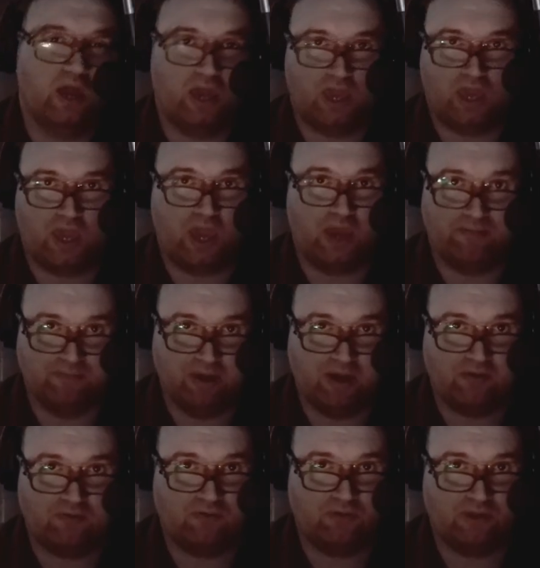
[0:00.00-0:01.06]
and
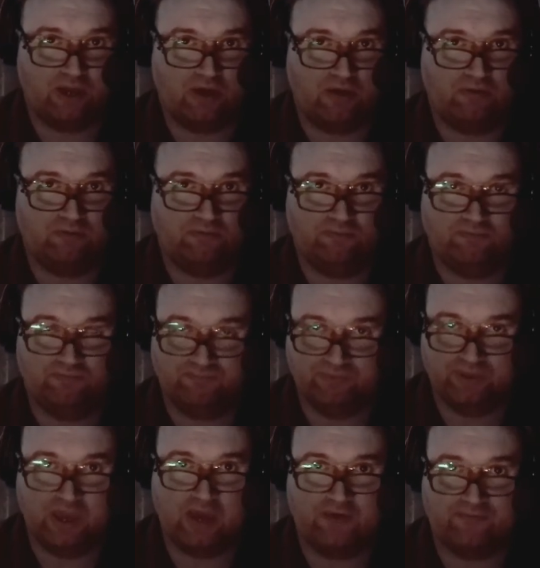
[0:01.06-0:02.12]
medical now,
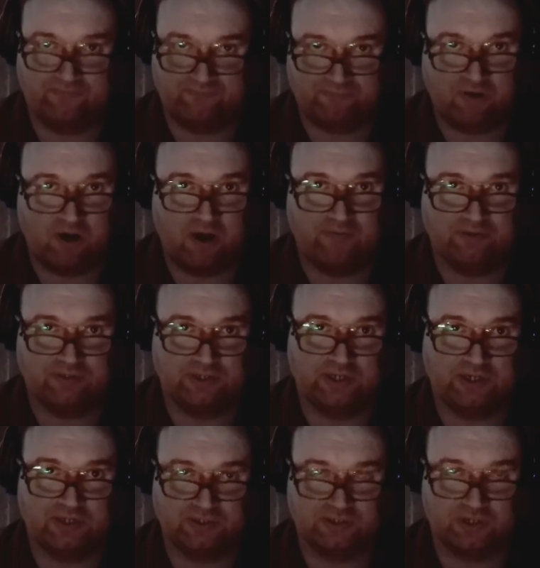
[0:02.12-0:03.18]
they have privacy
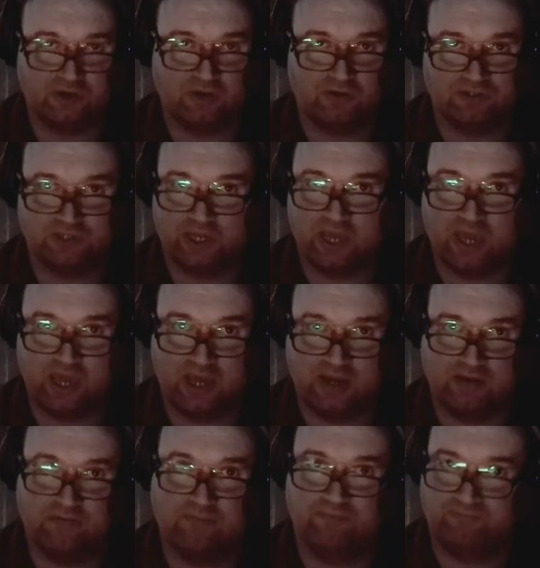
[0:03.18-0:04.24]
concerns,
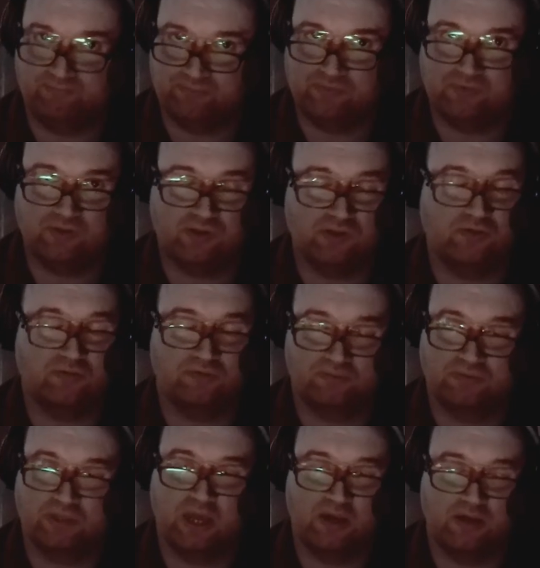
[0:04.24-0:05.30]
and
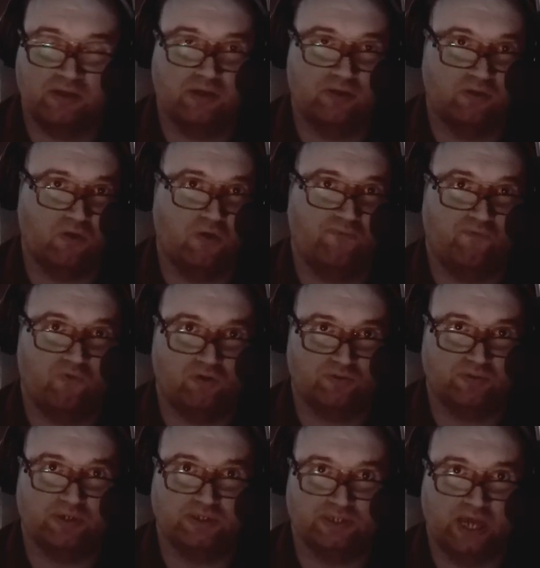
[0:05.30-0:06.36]
technically the law enforcement
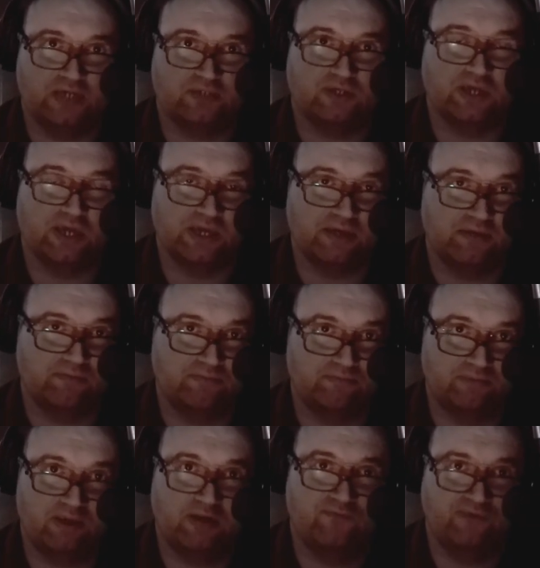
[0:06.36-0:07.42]
is actually
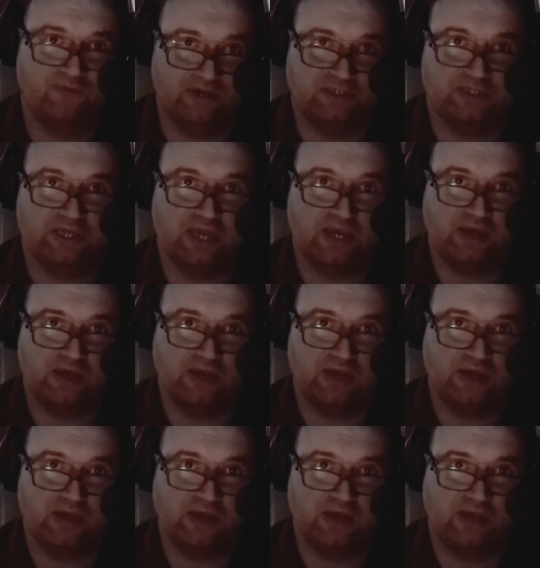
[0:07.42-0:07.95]
investigating